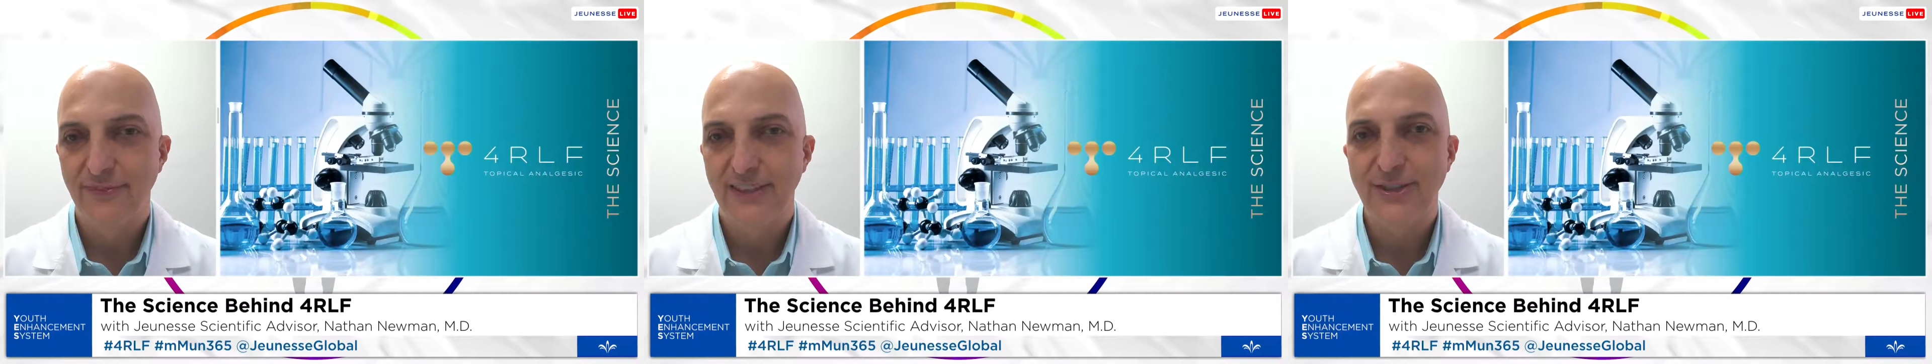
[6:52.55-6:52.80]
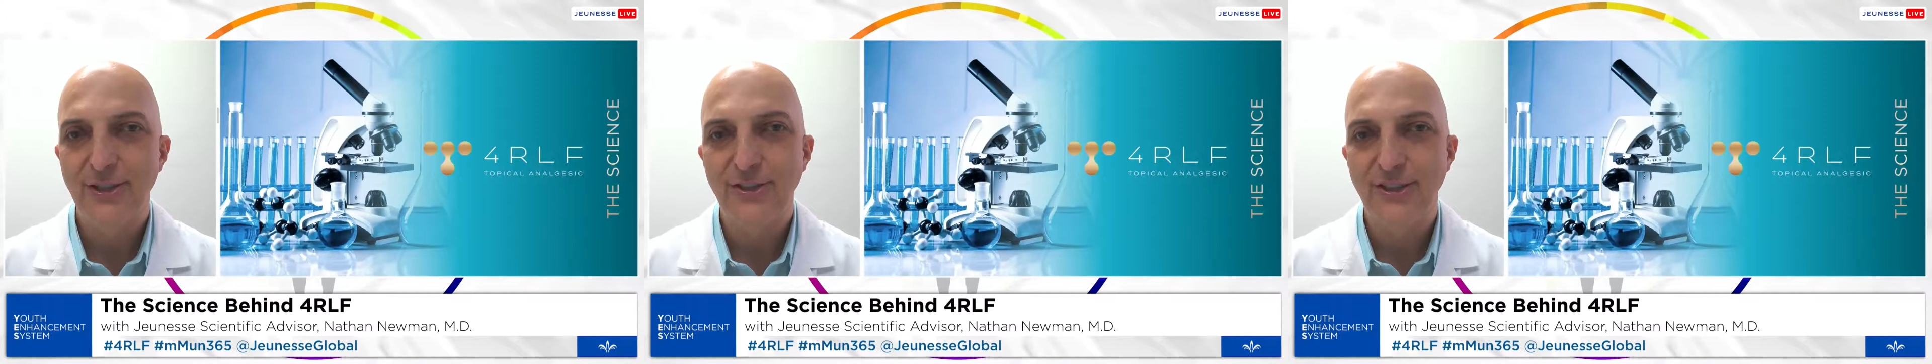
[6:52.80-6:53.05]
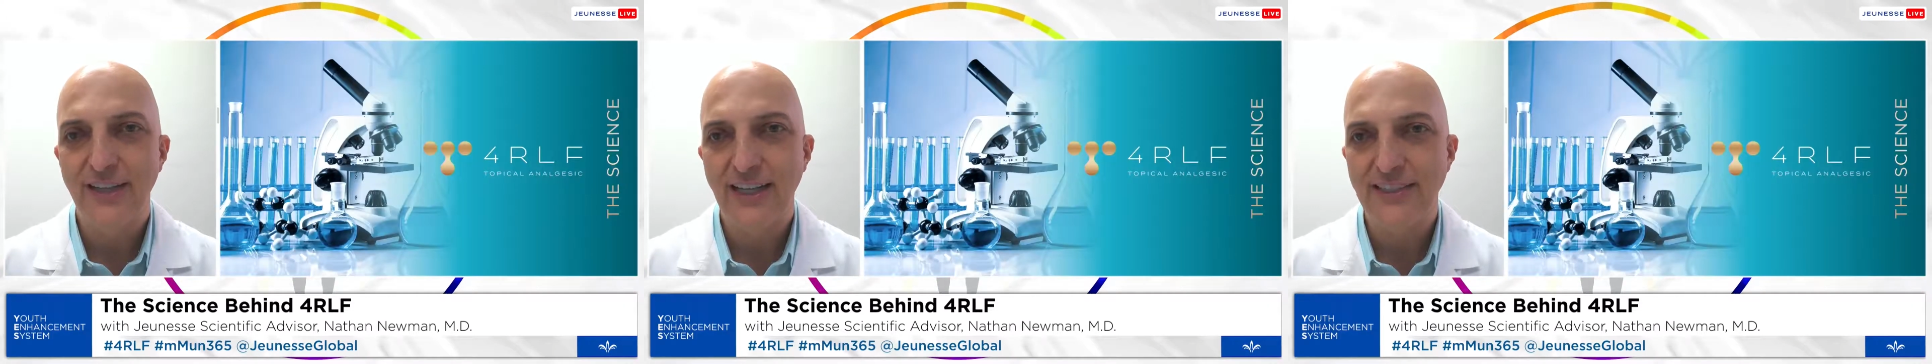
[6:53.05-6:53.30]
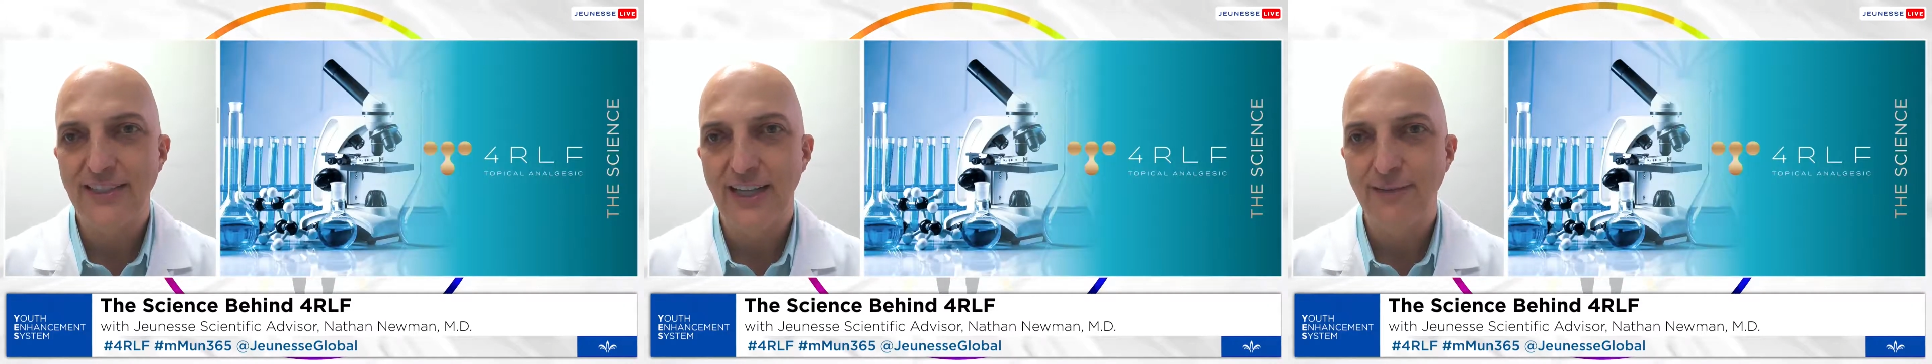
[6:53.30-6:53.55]
let's go to the
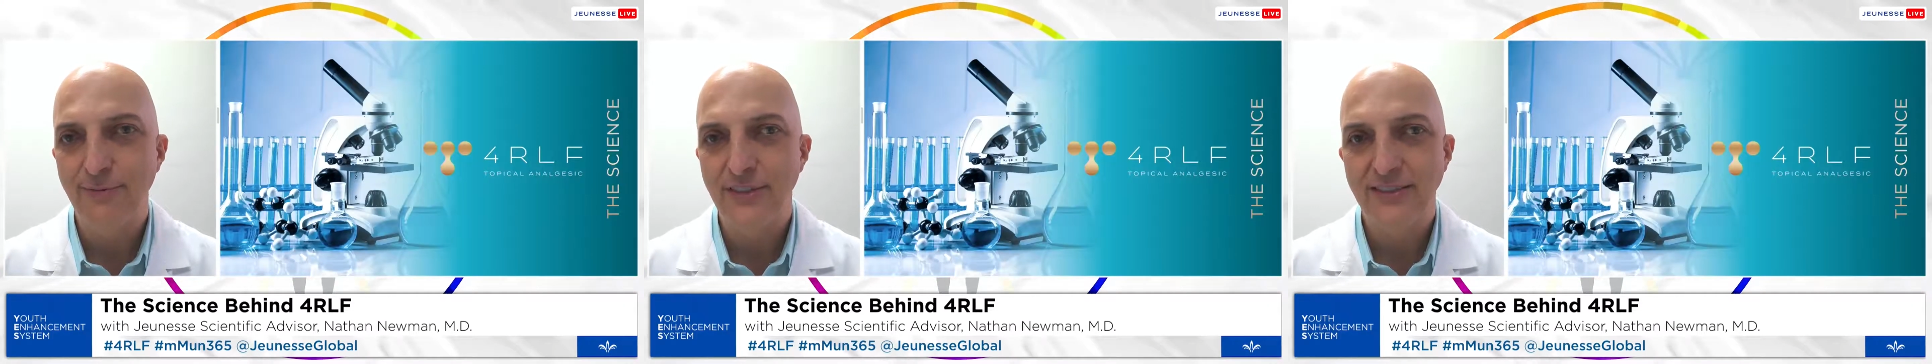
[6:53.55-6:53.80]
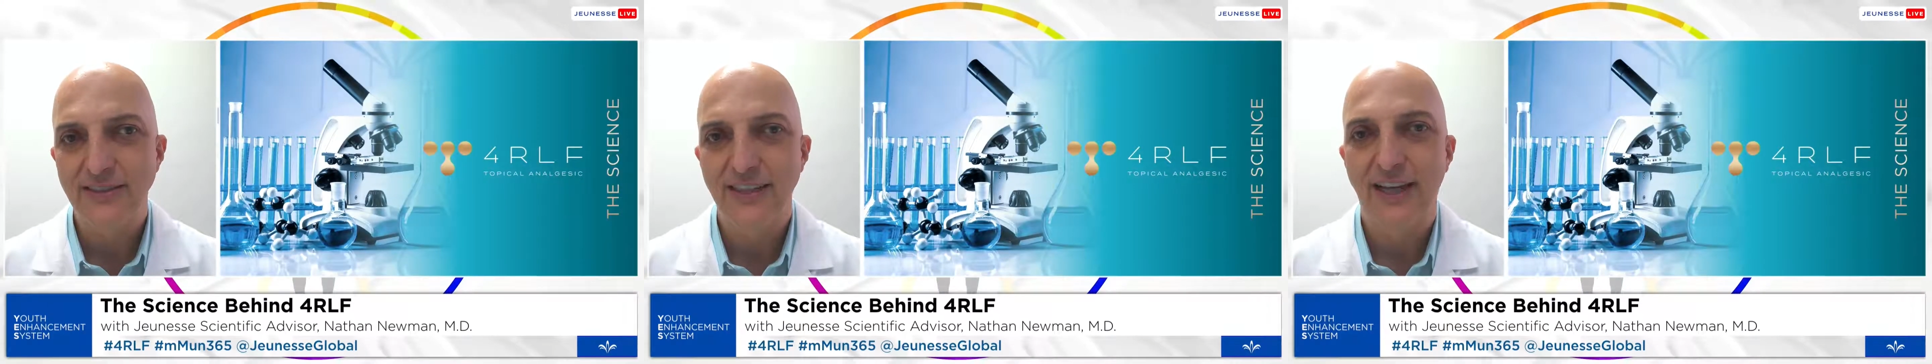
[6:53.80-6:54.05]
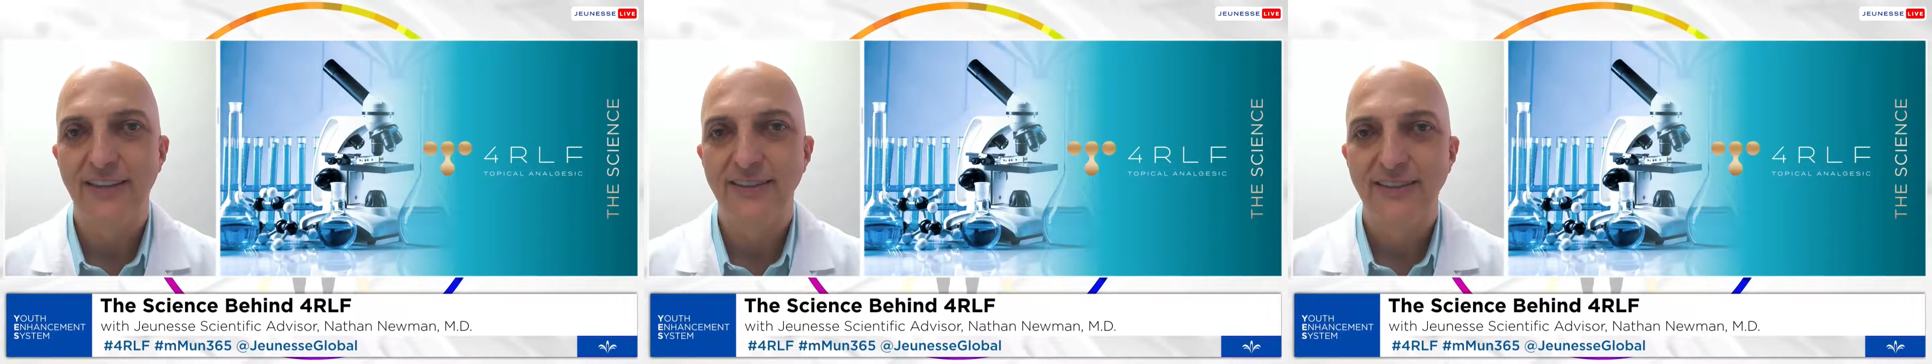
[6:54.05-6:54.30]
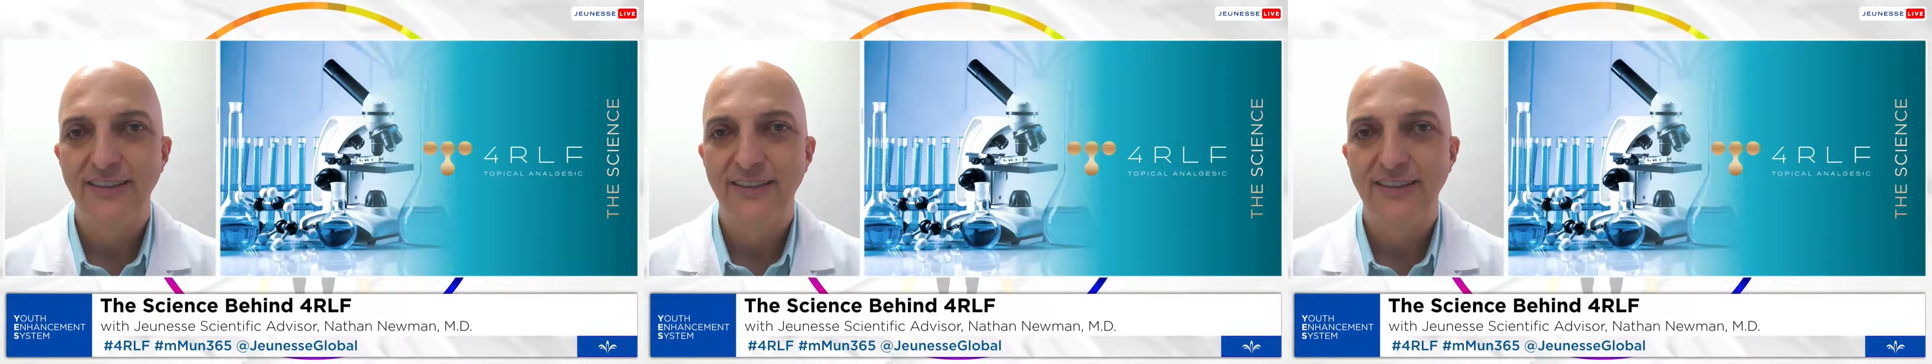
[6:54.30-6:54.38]
next slide, please. Yeah.